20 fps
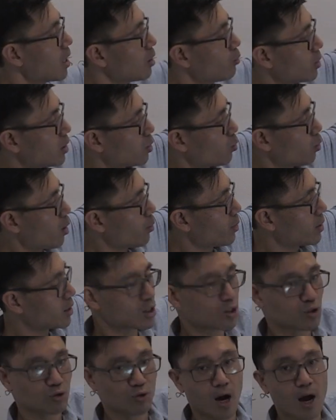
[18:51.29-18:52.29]
we, where we
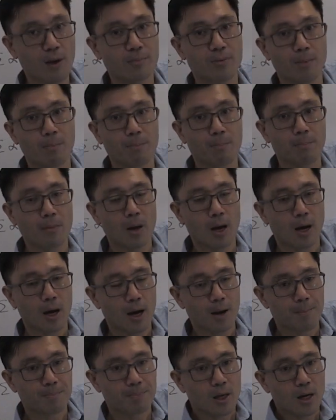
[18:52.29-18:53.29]
described the,
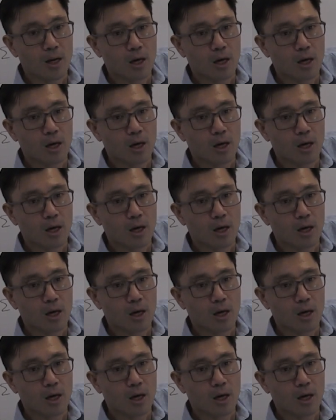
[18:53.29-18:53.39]
uh,